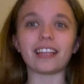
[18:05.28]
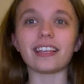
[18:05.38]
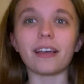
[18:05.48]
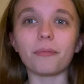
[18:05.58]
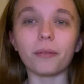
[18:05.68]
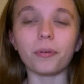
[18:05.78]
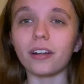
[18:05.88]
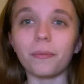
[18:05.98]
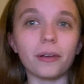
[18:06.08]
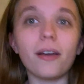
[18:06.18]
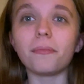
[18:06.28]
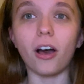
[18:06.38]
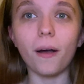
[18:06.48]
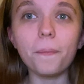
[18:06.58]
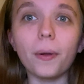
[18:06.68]
this, like I'm gonna put it up here. I'm
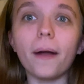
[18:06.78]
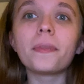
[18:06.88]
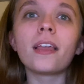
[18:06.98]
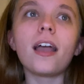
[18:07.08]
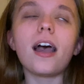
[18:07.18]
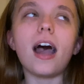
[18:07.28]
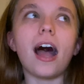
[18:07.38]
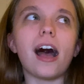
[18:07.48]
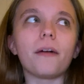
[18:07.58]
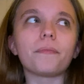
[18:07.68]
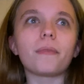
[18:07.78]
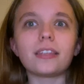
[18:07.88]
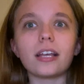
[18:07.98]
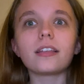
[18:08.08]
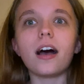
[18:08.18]
not, but my
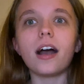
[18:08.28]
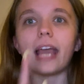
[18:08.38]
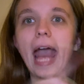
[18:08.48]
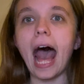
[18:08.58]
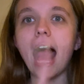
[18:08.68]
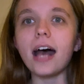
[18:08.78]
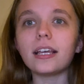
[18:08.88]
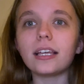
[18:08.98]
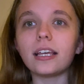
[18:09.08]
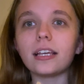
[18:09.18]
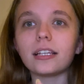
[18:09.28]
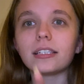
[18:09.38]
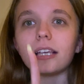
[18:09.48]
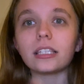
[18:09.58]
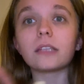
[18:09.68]
TikTok
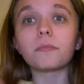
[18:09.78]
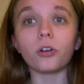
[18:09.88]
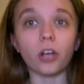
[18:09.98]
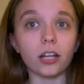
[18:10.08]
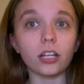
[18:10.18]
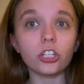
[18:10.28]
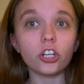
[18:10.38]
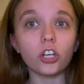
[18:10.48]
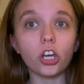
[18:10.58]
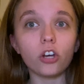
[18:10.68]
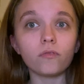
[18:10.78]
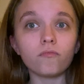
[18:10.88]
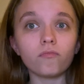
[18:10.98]
is It's Miranda To You.